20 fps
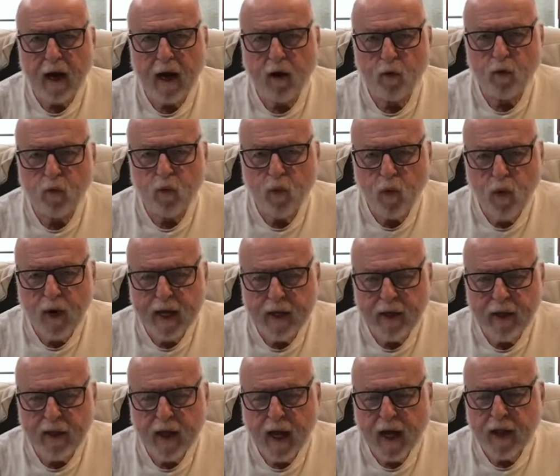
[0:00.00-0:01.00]

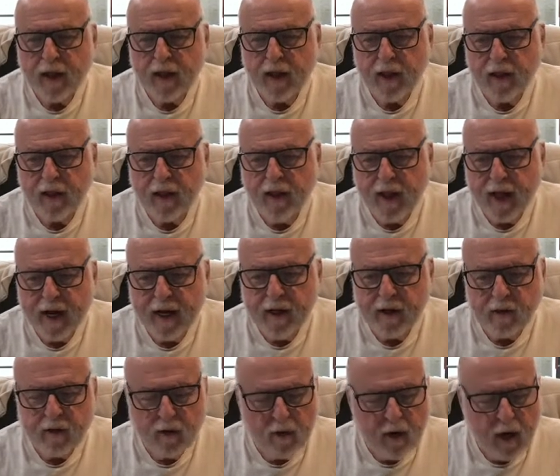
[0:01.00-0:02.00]
with
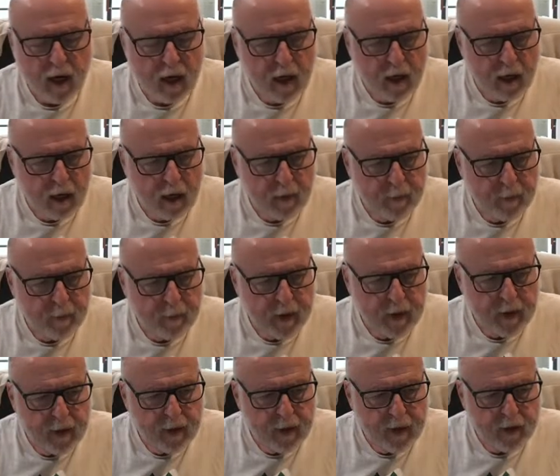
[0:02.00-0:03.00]
their
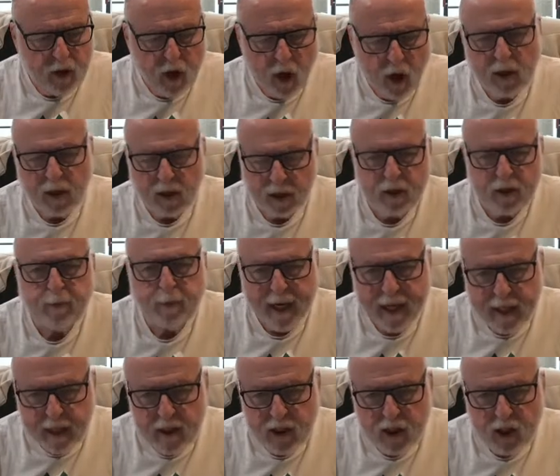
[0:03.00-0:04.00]
knowledge
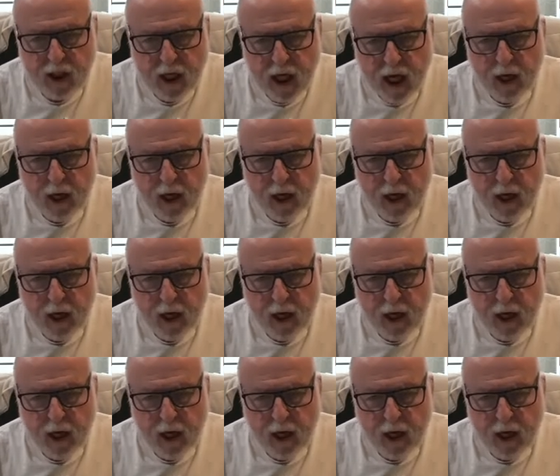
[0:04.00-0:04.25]
base,